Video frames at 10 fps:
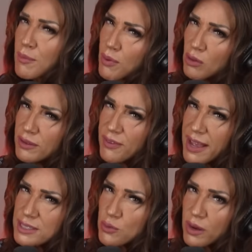pulled a
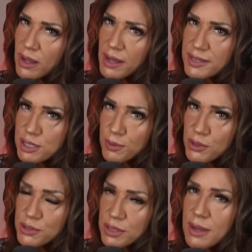fast one on
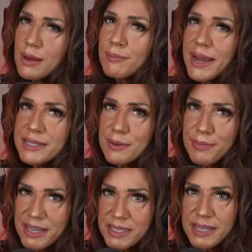customers by
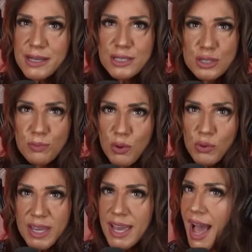depicting
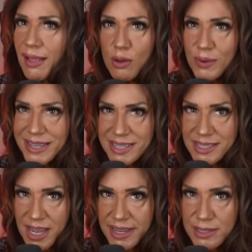spooky Halloween
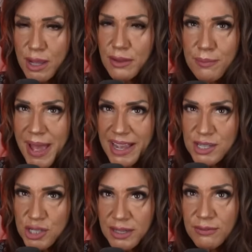designs on their
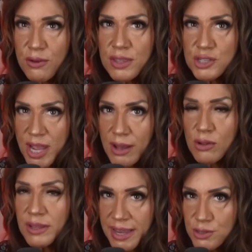packaging for the
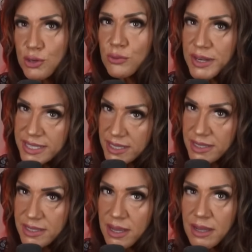jack-o'-lantern Reese's.